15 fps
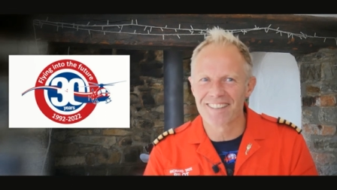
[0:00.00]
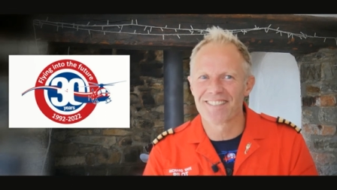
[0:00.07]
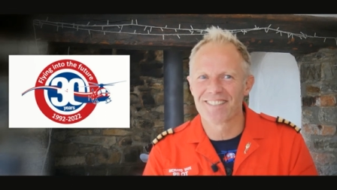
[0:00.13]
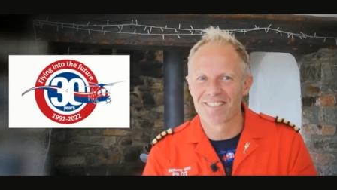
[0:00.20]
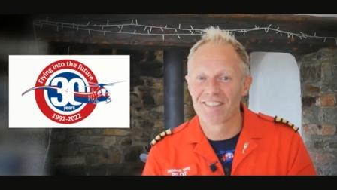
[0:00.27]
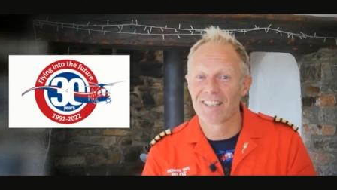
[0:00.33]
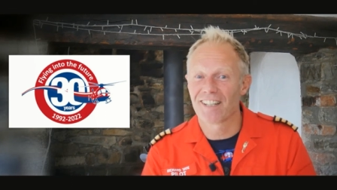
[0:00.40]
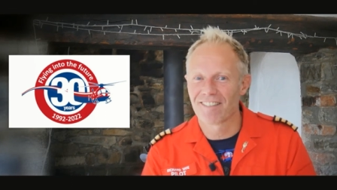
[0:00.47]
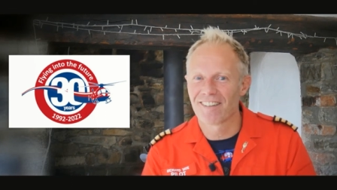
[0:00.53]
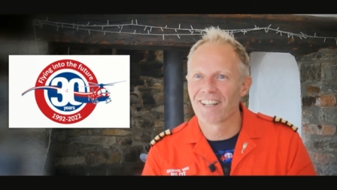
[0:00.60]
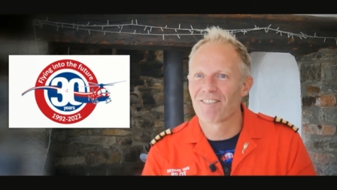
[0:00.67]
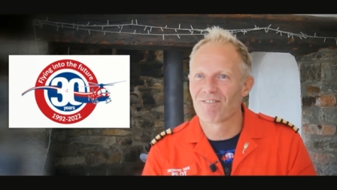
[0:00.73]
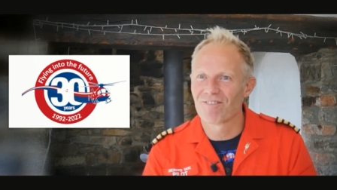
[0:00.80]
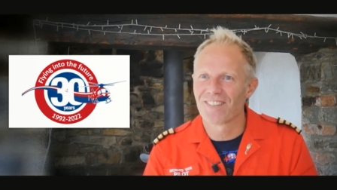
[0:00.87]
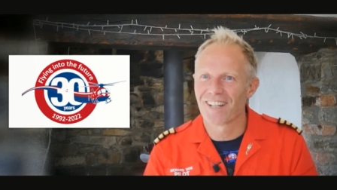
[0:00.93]
And yeah, I
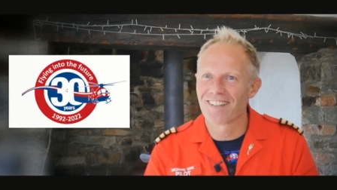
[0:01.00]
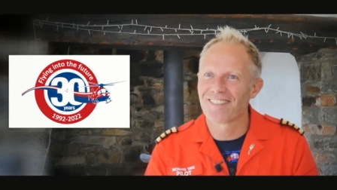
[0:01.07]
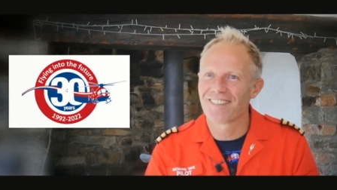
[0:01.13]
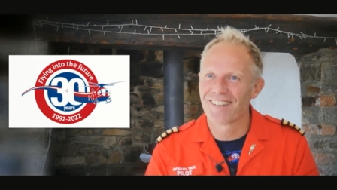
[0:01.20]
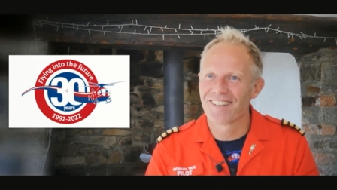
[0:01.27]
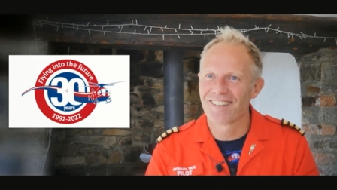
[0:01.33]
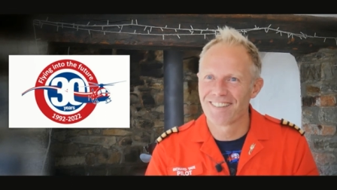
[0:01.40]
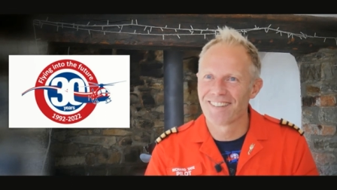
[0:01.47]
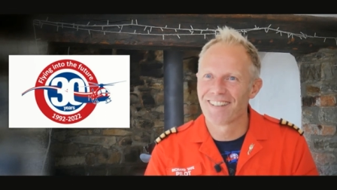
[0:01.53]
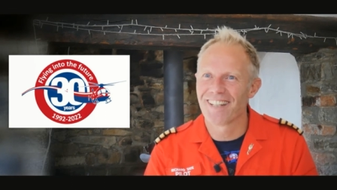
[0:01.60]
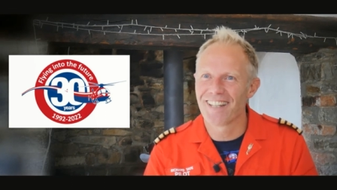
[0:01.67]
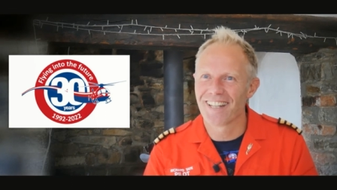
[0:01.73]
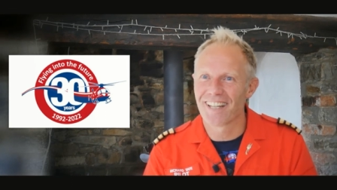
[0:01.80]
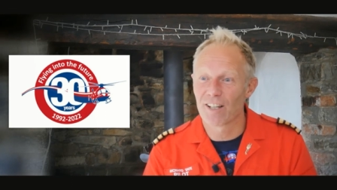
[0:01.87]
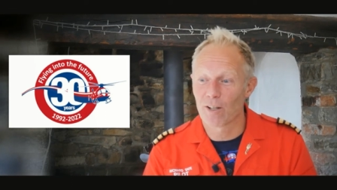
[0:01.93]
am actually
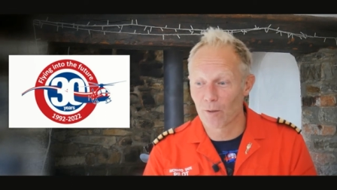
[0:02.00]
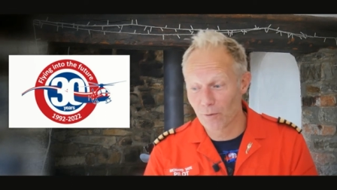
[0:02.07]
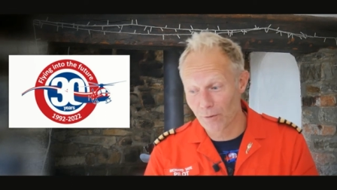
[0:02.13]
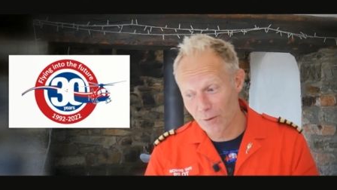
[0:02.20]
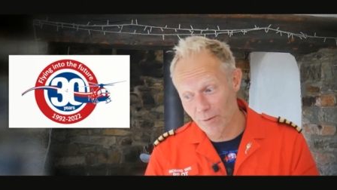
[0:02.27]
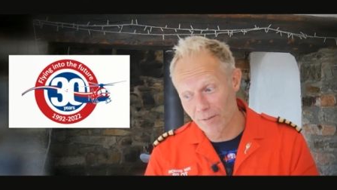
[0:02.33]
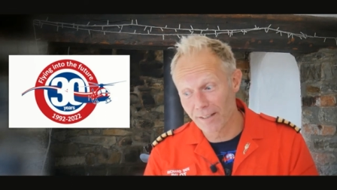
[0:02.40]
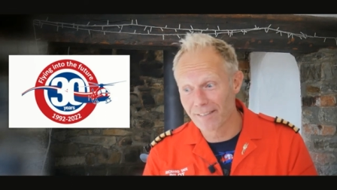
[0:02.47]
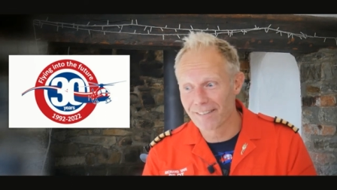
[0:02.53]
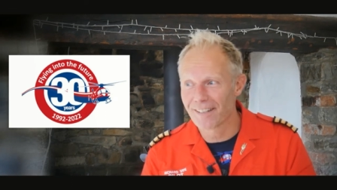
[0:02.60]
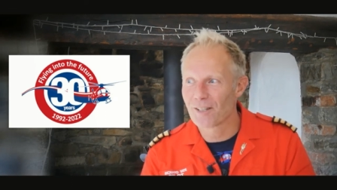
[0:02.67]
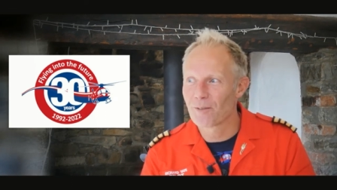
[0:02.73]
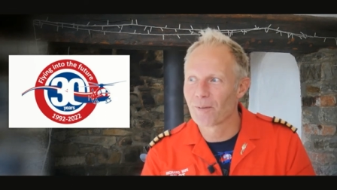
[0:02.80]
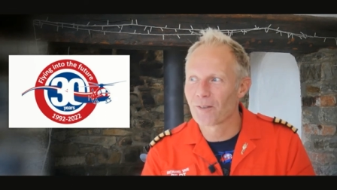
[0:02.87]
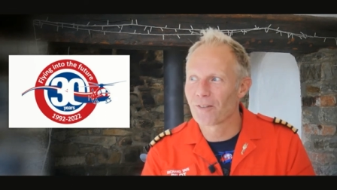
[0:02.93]
in there. I was still
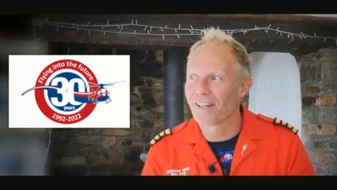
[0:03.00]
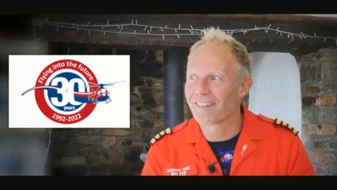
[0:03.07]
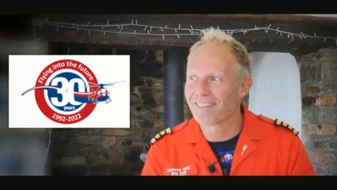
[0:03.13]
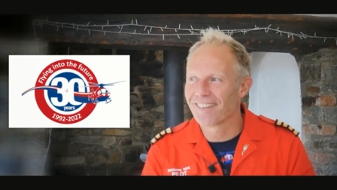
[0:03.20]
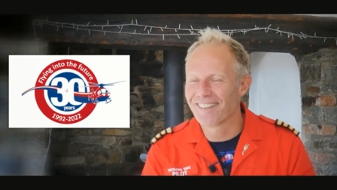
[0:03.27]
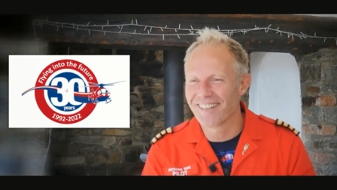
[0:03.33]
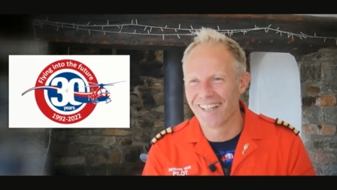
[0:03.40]
fascinated by tractors